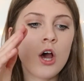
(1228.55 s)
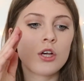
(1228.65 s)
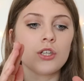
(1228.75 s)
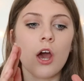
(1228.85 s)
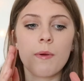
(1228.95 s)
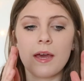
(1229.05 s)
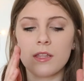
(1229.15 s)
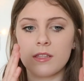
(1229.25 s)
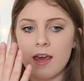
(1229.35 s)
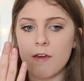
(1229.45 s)
So
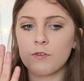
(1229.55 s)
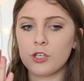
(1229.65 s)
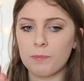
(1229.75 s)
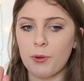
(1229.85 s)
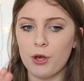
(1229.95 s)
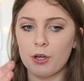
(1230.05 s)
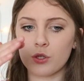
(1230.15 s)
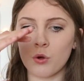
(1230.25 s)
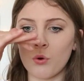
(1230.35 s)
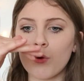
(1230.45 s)
they've just
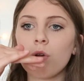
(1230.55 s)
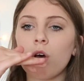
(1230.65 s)
put all